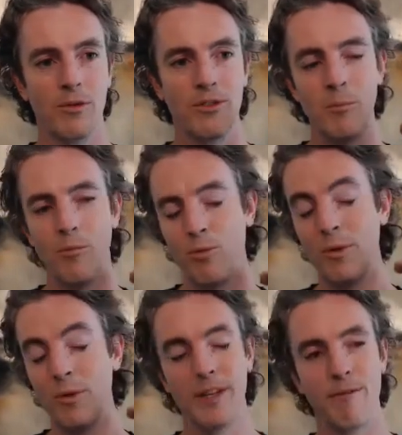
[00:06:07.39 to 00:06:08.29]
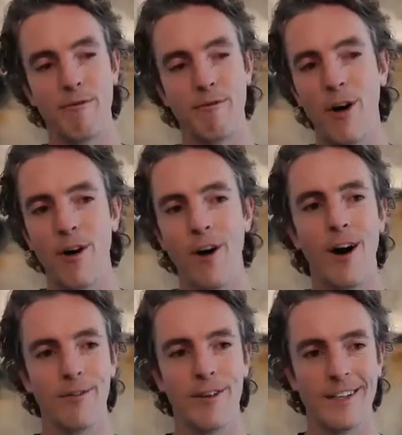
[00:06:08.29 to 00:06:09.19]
seemed really far off,